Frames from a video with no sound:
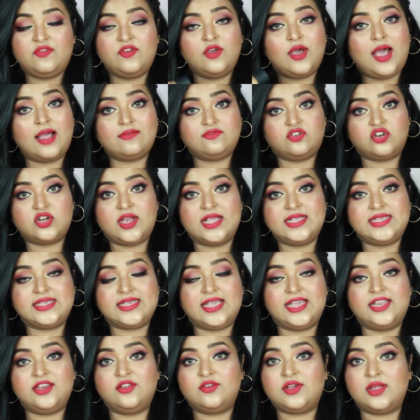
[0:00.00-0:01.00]
If you have dry
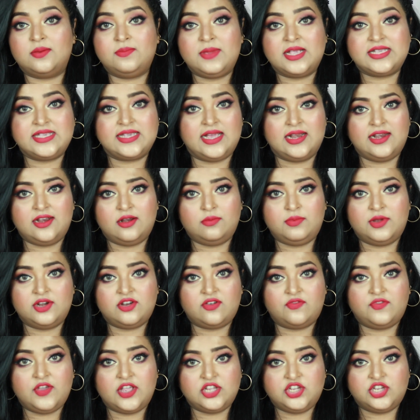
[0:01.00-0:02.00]
skin, you can mix a little
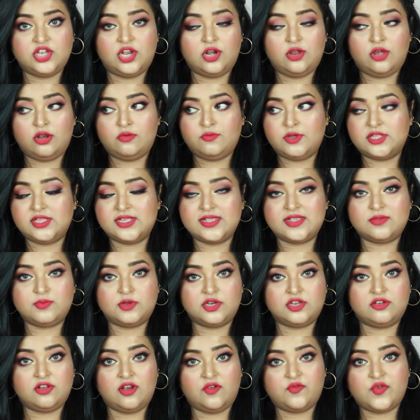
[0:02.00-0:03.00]
bit of facial oil with this
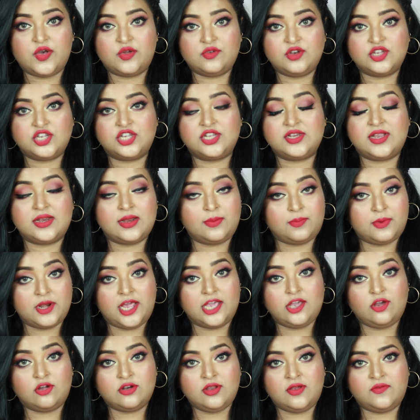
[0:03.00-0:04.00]
particular foundation and
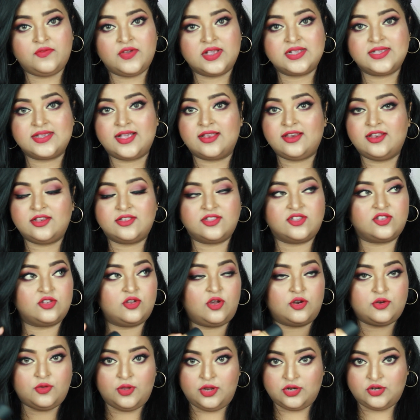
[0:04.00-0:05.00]
apply on your face, and it's
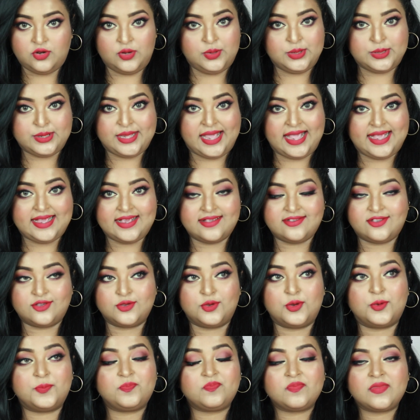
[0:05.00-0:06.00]
not going to look cakey.
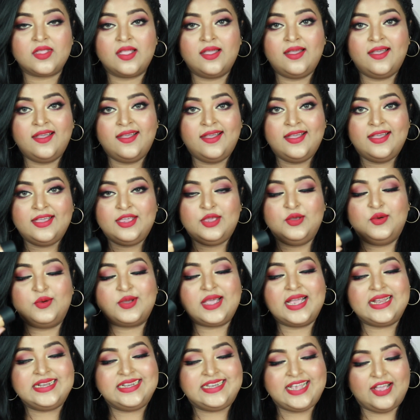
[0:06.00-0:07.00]
So
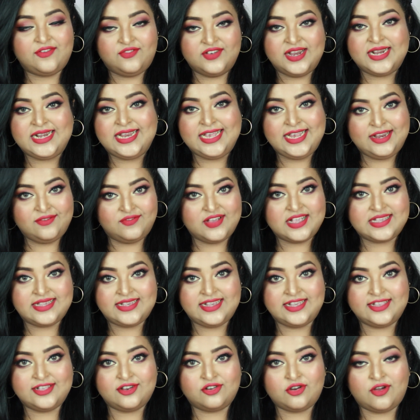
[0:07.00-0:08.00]
you can definitely
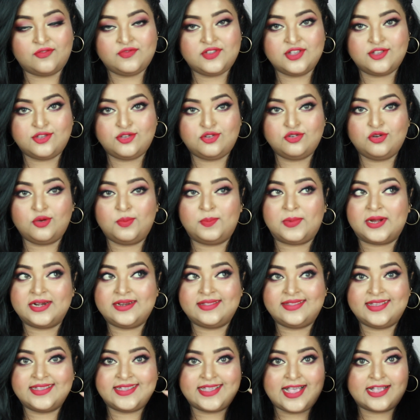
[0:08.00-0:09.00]
invest either of these two,
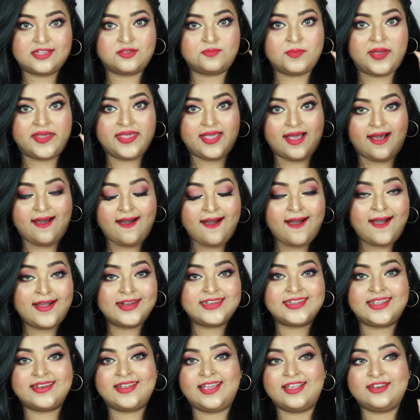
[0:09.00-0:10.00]
but this has my
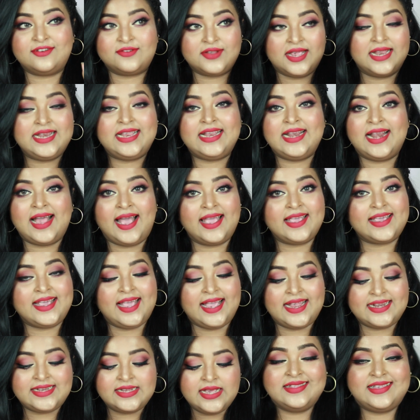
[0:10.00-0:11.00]
heart and I really like
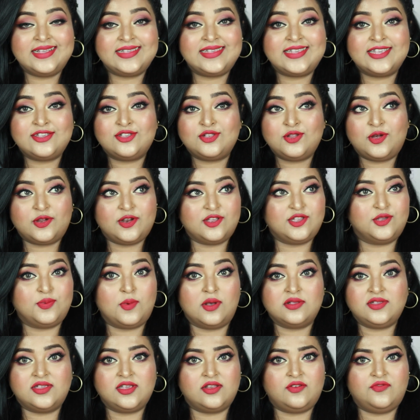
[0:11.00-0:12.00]
it. This is not a
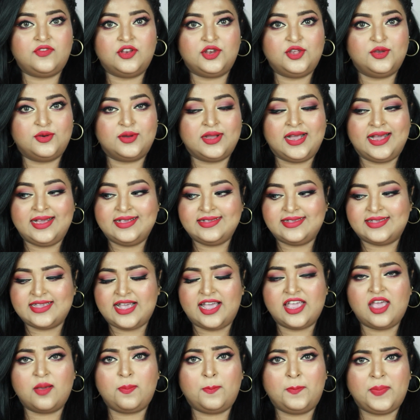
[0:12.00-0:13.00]
sponsored video, guys.
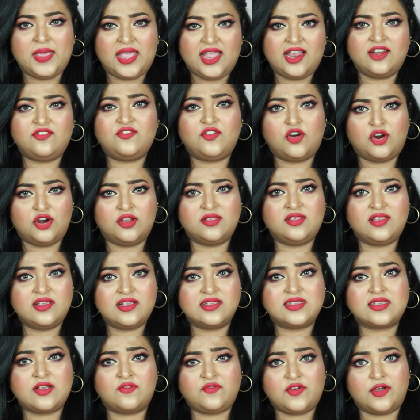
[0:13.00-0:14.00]
I have paid for
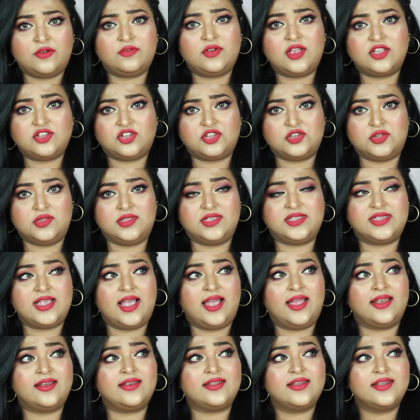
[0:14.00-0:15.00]
this foundations
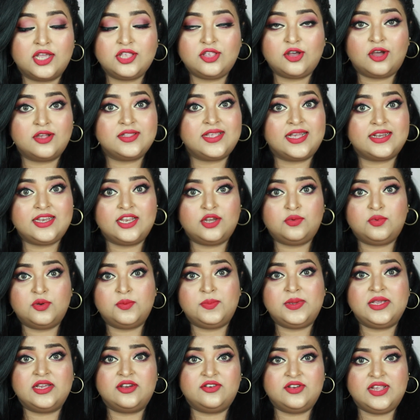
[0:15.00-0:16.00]
and I thought that it
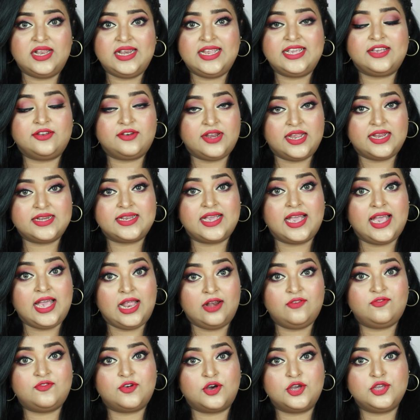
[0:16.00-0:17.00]
would be a really great
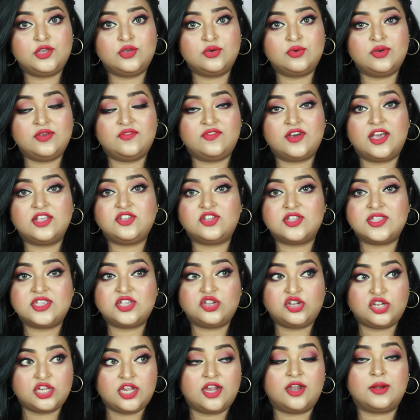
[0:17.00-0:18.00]
help for you if I
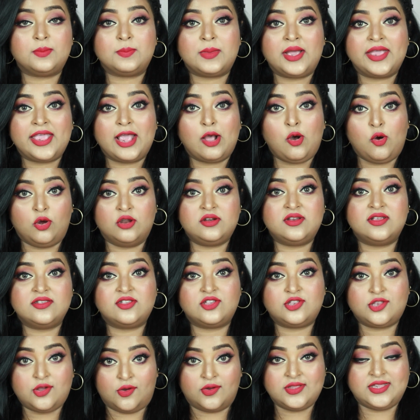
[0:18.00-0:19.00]
just share my
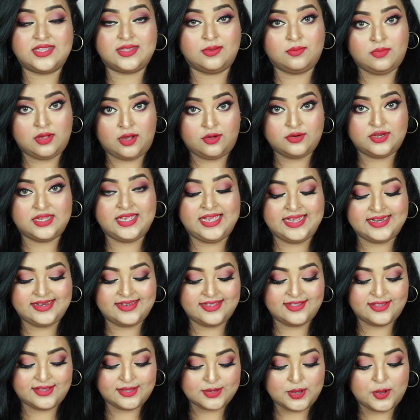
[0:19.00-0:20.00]
honest thoughts about
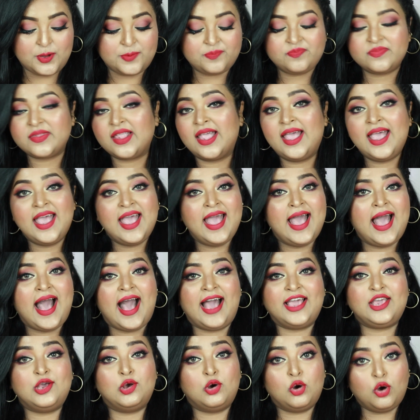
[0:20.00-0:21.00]
it. So
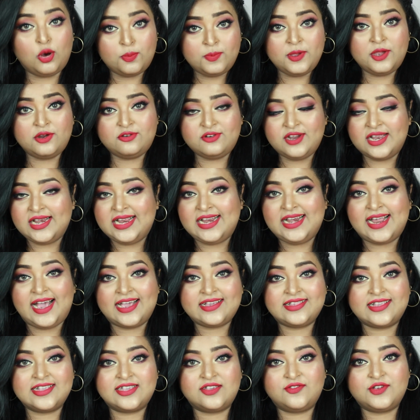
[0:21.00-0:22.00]
I hope you really
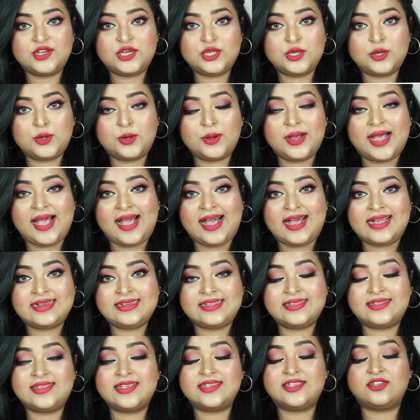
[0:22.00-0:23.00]
like this video
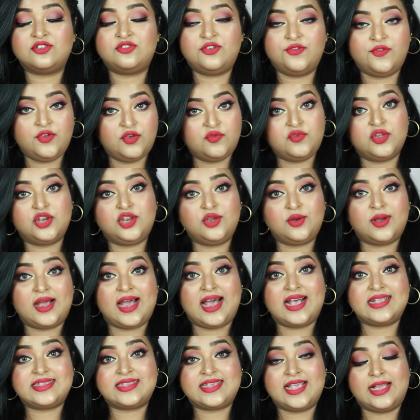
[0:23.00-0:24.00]
and this review video
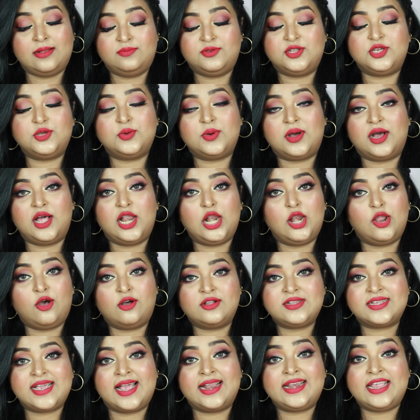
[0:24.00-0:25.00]
has helped you a
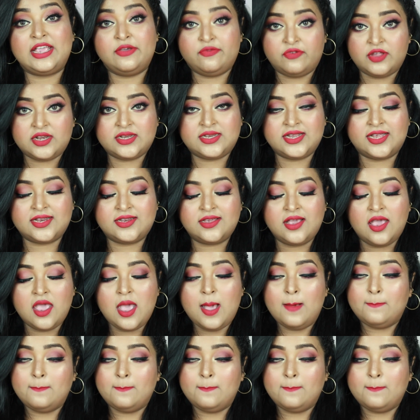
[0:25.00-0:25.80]
lot. And if it did,